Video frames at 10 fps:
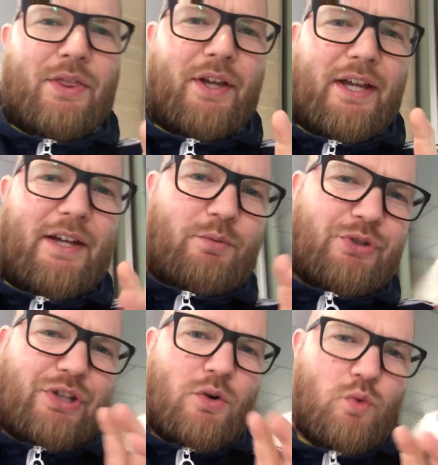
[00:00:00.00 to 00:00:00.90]
that it
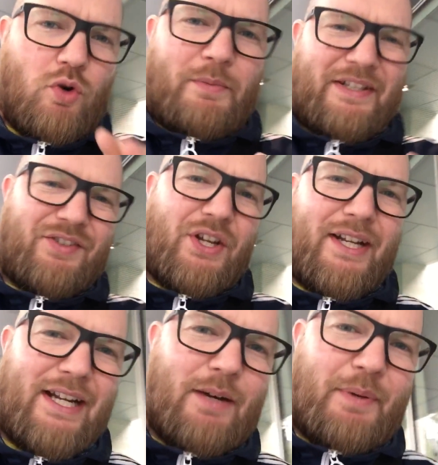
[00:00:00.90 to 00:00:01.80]
was so warm and
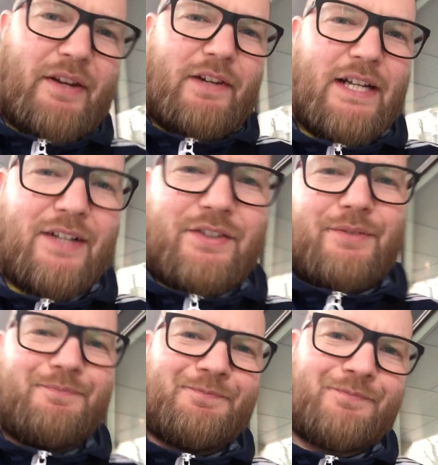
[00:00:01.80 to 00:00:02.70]
sunny up here in
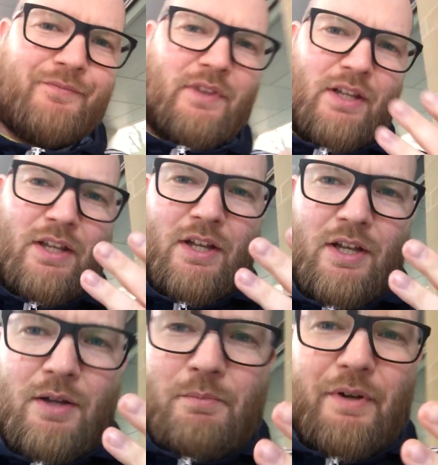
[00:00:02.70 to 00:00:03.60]
London.
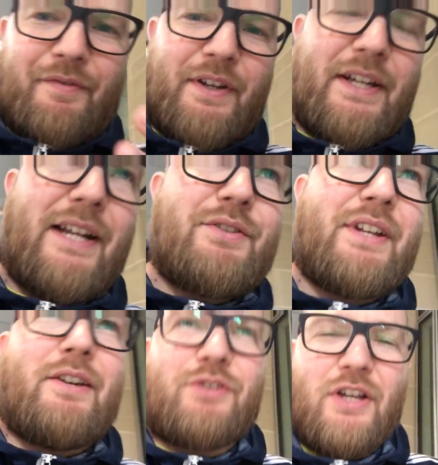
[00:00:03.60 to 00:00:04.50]
My fingernails are
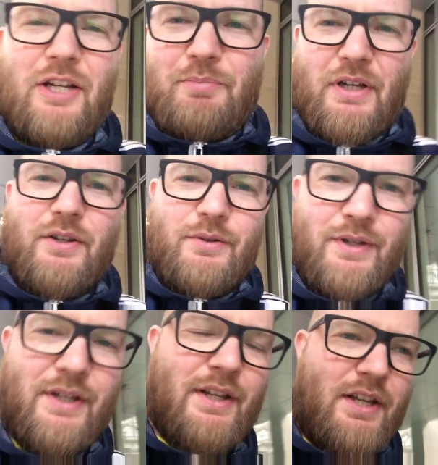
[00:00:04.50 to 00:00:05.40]
now turning blue.
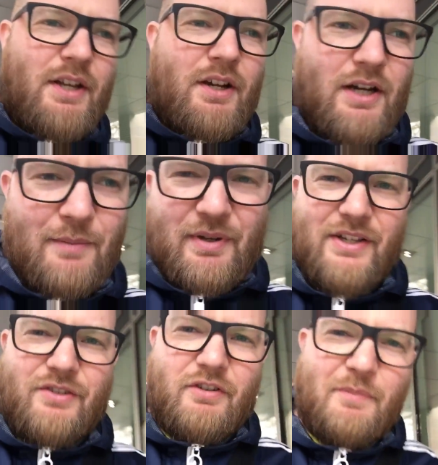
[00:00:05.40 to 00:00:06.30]
I'm
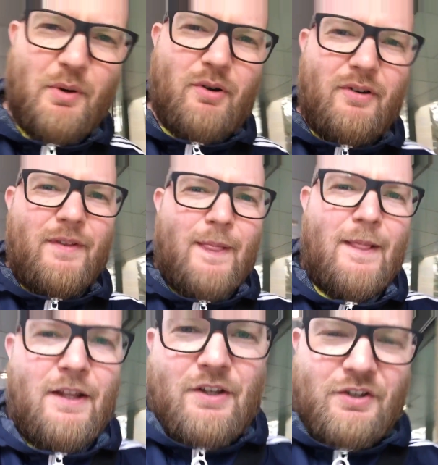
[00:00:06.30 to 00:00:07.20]
pleased to report
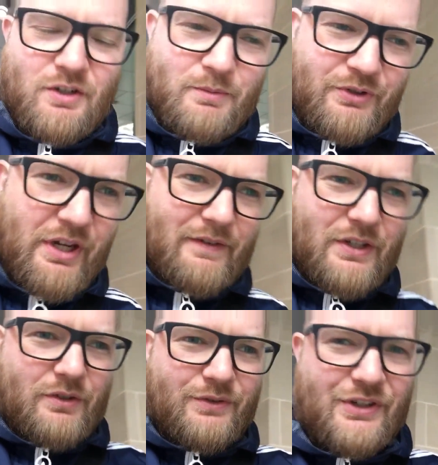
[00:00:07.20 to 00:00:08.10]
normal
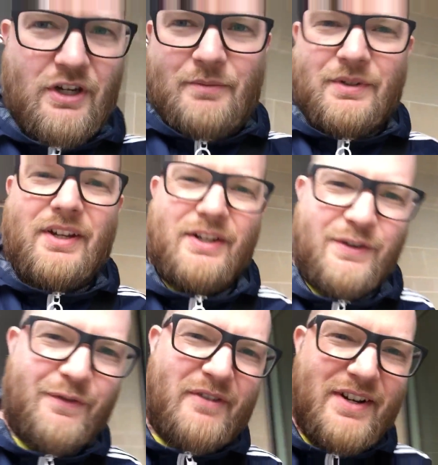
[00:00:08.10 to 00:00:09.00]
service has resumed.
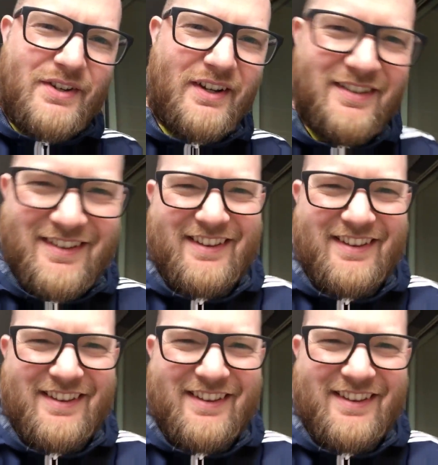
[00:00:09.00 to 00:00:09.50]
It's freezing.